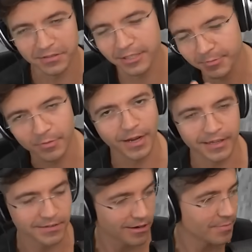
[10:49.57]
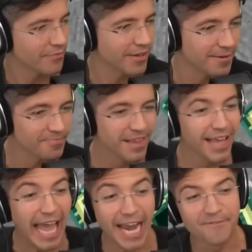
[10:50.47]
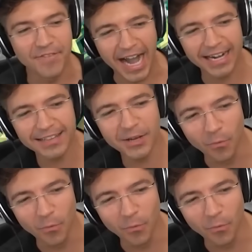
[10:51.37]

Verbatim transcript: glitch, but we're not gonna talk about that. And finally,